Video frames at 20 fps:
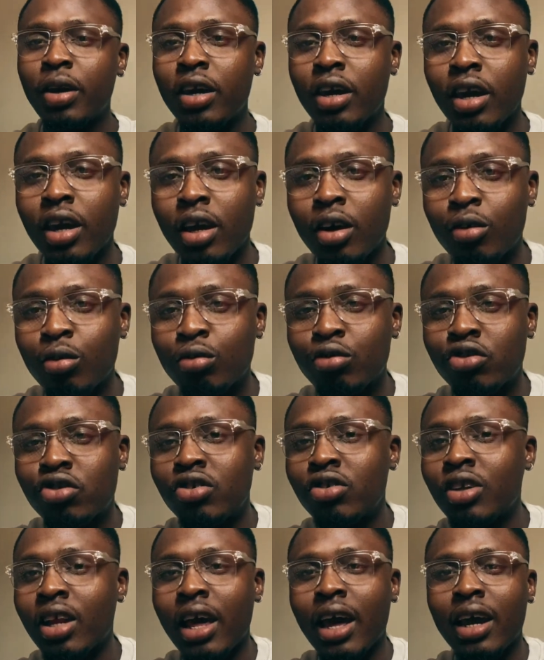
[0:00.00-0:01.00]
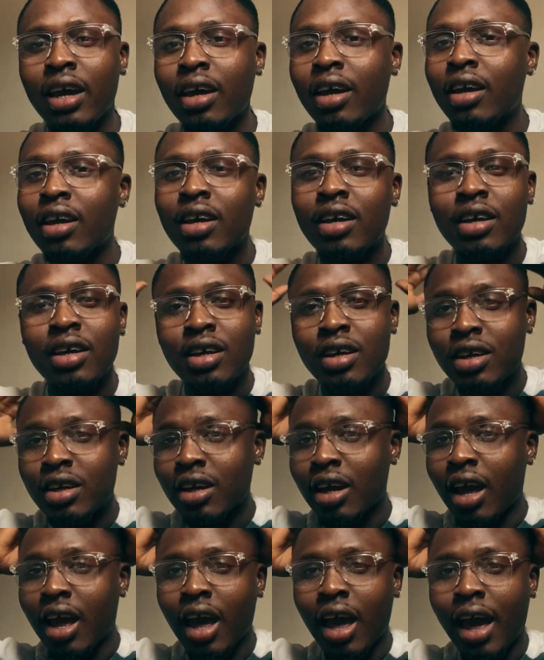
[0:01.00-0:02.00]
can go like
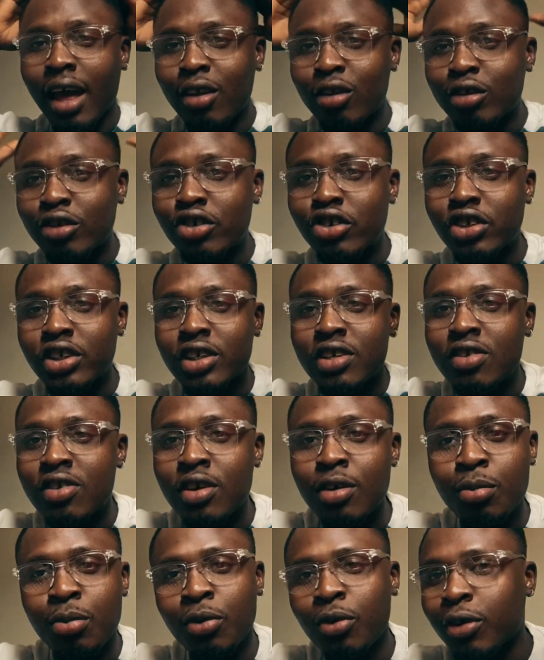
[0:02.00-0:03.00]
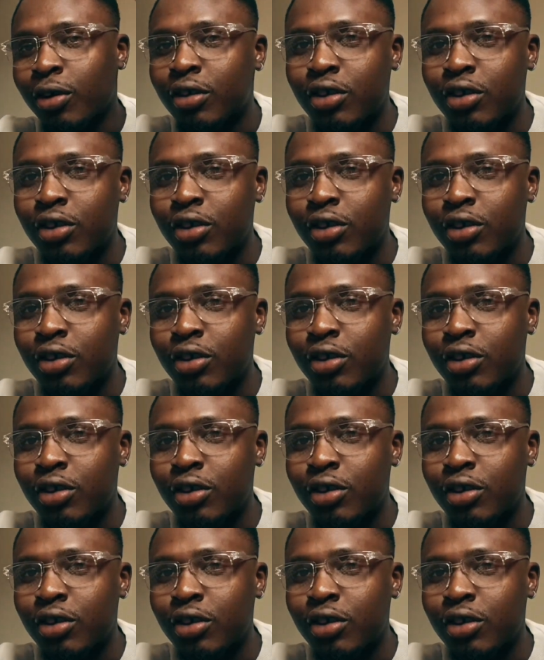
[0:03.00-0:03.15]
I don't shake table on